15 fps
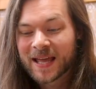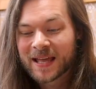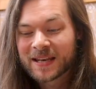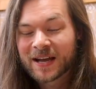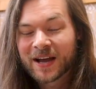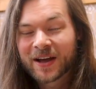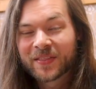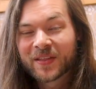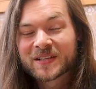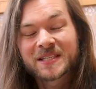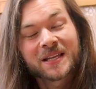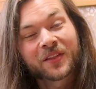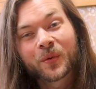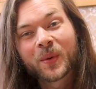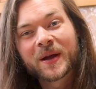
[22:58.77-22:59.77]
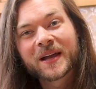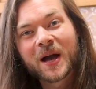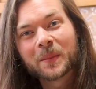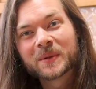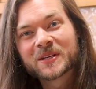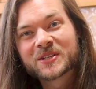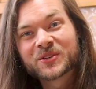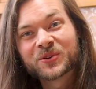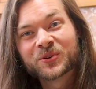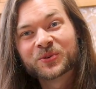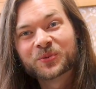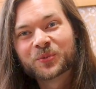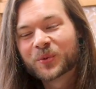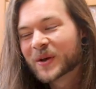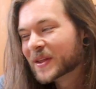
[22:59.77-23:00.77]
and uh, there's another one coming soon
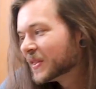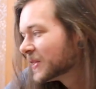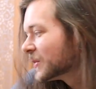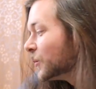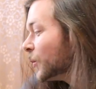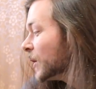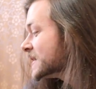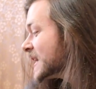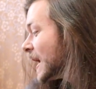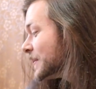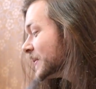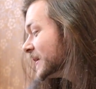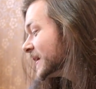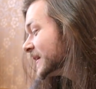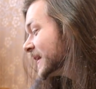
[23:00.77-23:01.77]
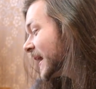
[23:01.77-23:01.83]
with what's happening